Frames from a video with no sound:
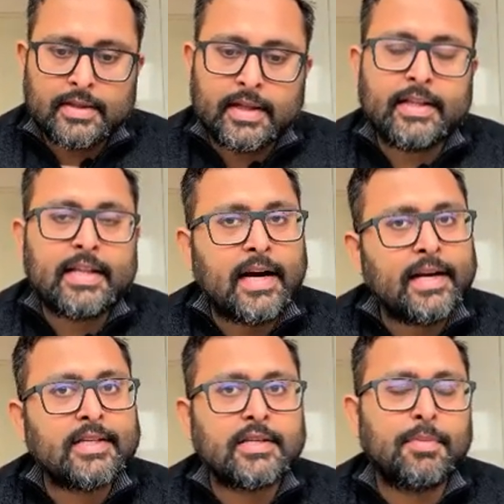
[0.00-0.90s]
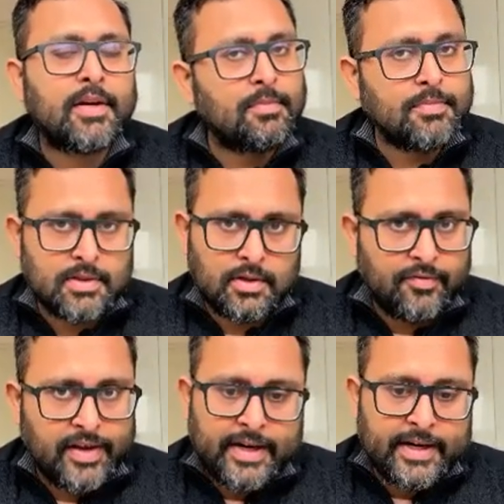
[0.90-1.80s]
Then in that case, it becomes
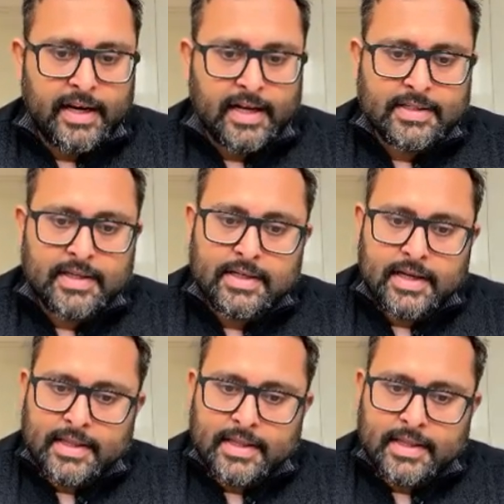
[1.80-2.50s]
very inelastic.